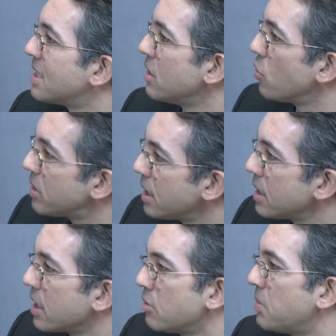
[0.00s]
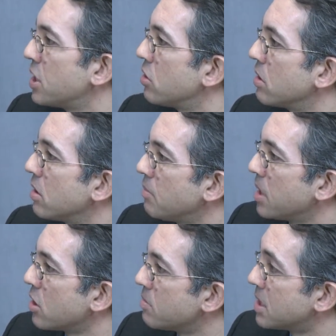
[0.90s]
stenotic and the patient
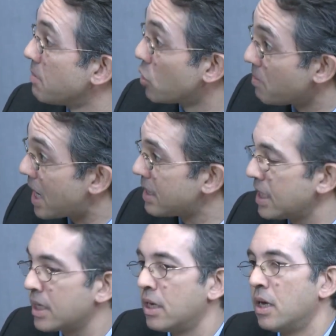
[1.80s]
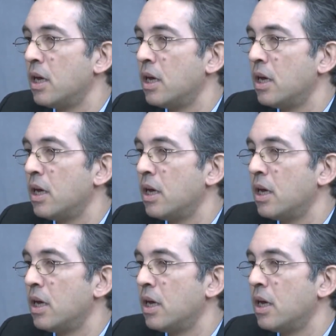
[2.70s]
becomes symptomatic,